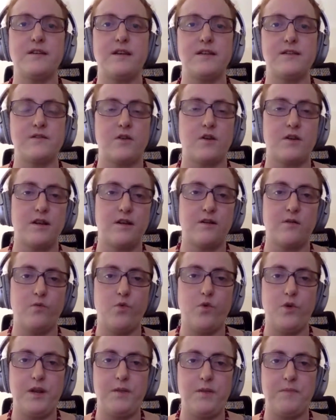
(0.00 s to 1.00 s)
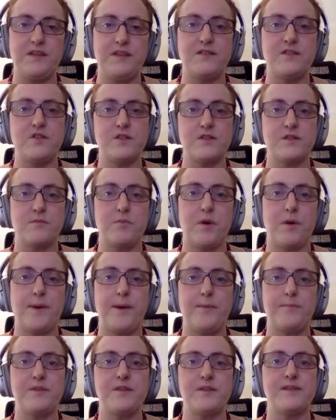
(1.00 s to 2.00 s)
has got little warning messages that pop
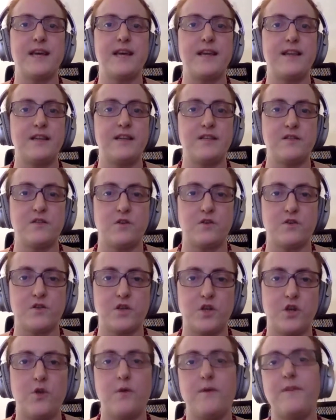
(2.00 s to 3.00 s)
up to say that it's not secure,